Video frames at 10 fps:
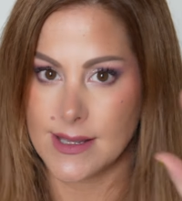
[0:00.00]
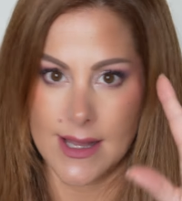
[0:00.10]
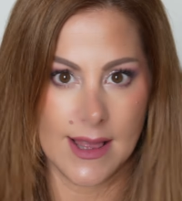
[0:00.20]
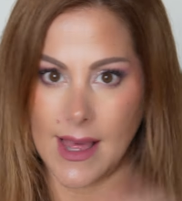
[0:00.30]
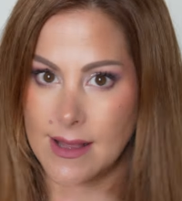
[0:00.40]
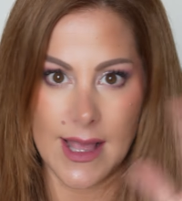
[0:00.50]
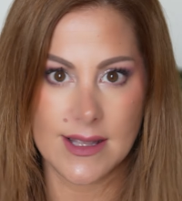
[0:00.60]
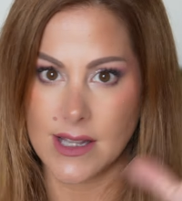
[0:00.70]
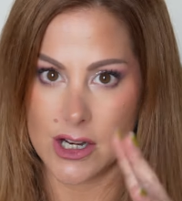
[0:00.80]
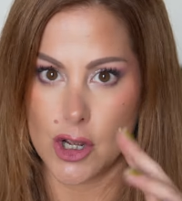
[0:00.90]

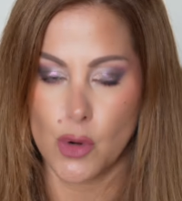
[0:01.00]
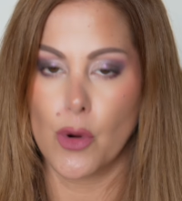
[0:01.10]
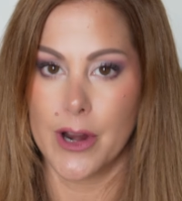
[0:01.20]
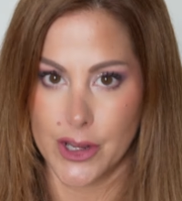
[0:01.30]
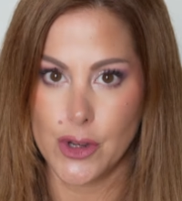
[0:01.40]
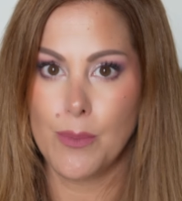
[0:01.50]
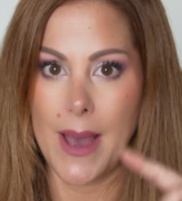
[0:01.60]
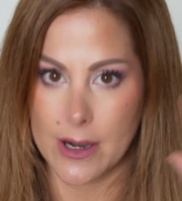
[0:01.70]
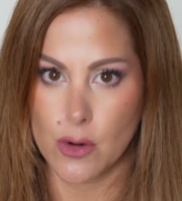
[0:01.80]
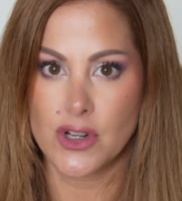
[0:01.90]
That's not going to work. You
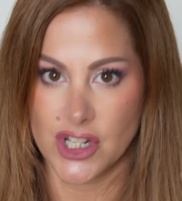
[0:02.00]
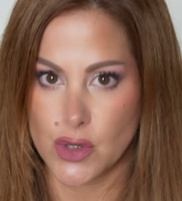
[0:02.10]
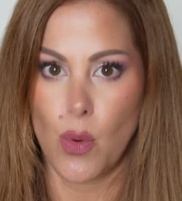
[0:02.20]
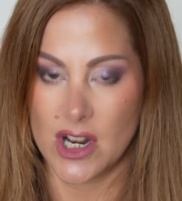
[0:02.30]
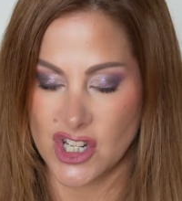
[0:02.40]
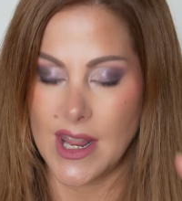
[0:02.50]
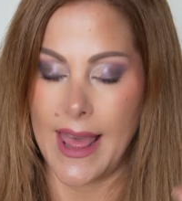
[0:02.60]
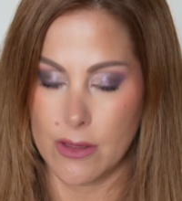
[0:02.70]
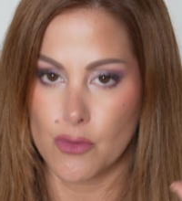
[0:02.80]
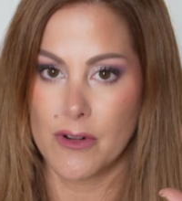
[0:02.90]
better just watch
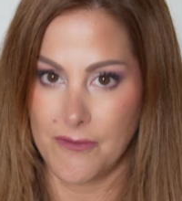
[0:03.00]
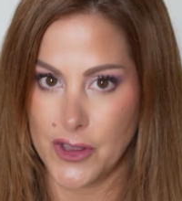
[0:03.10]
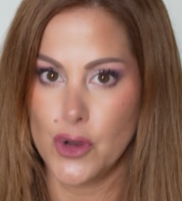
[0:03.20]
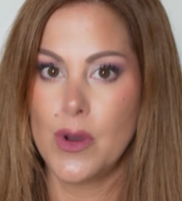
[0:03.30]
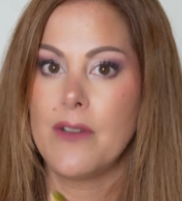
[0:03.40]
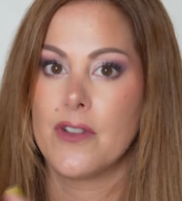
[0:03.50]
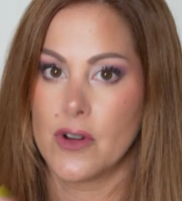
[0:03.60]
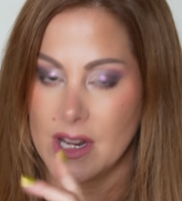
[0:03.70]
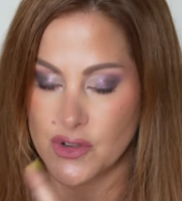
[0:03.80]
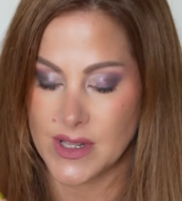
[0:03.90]
that review if you're
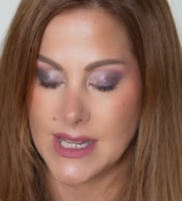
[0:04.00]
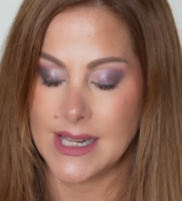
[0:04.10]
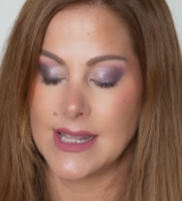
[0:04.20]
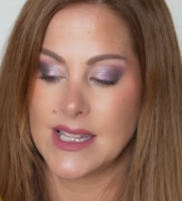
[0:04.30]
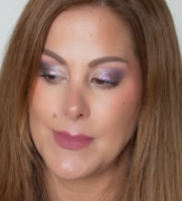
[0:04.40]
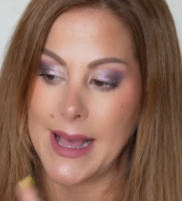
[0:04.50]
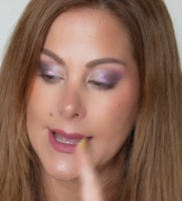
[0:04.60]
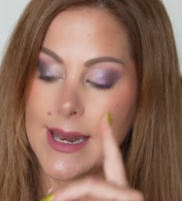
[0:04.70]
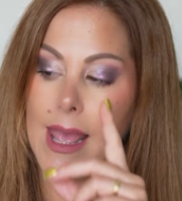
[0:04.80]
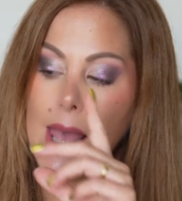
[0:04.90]
interested in this palette.